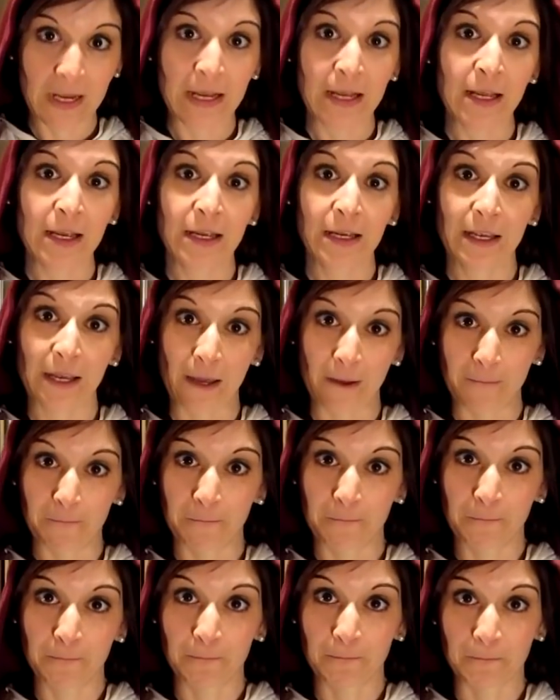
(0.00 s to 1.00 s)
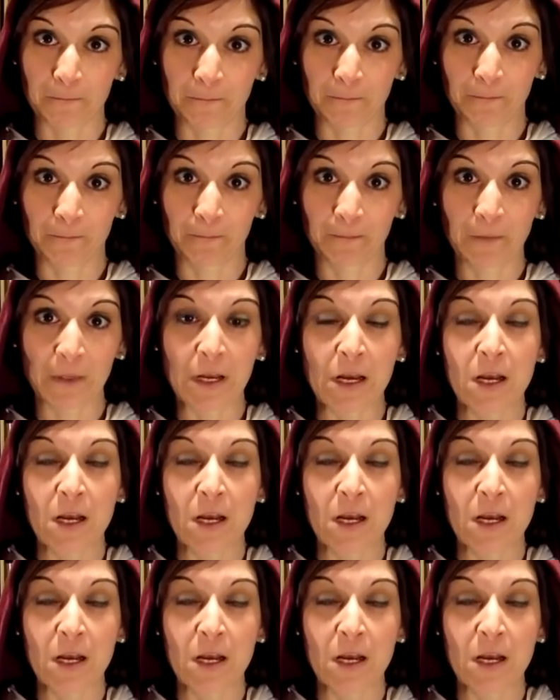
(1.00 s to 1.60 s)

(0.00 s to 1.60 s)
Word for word: We like to get a sweat going.